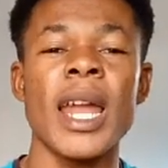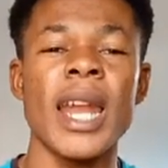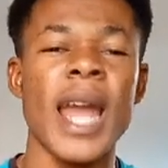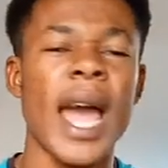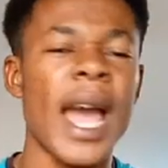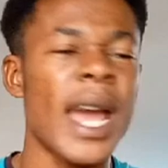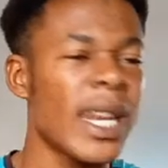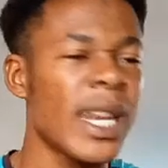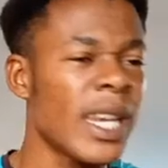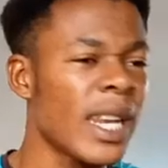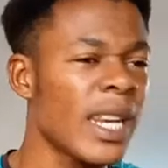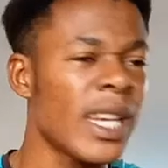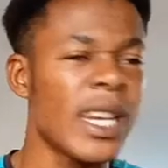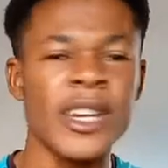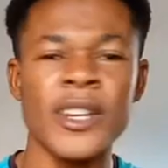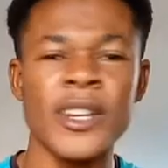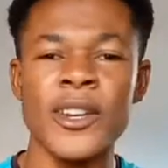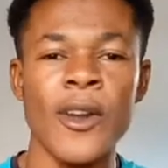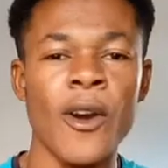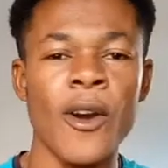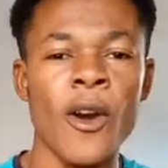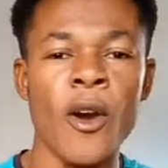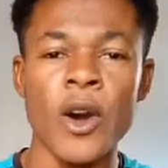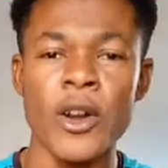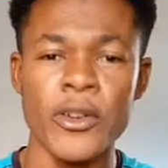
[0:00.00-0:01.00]
And I
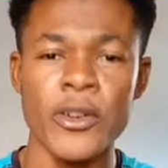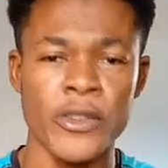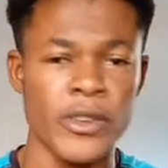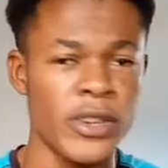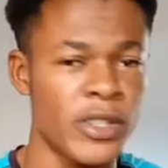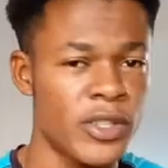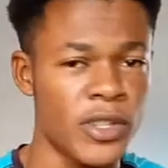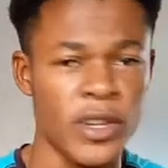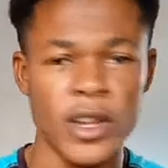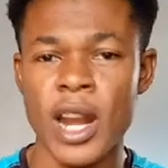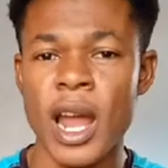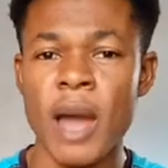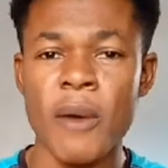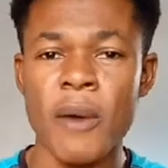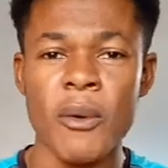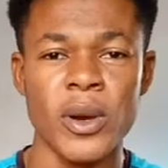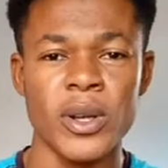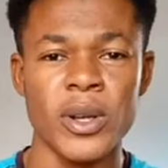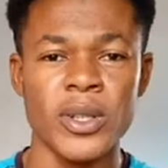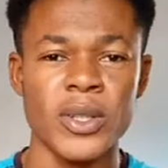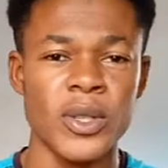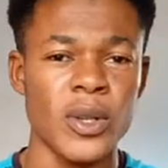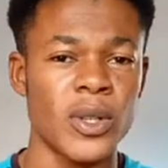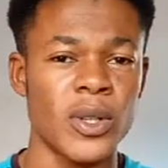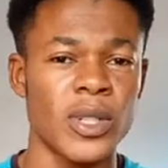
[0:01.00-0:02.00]
didn't know
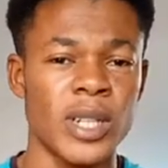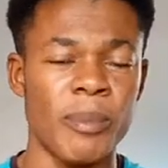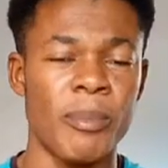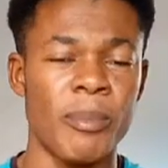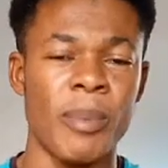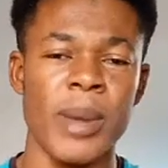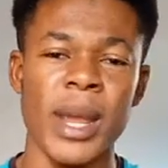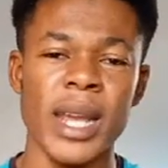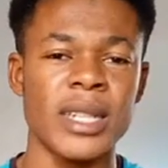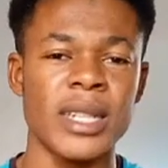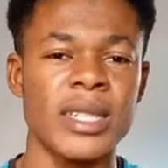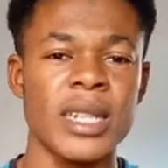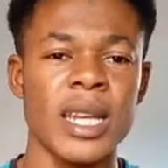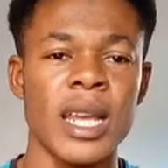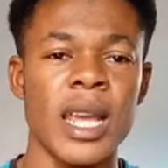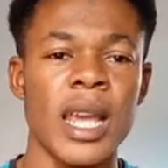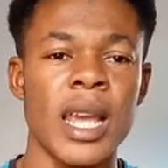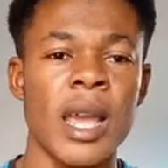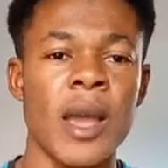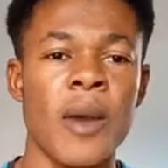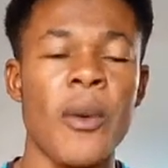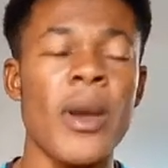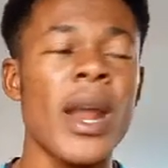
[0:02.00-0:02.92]
Odriozola was on the bench.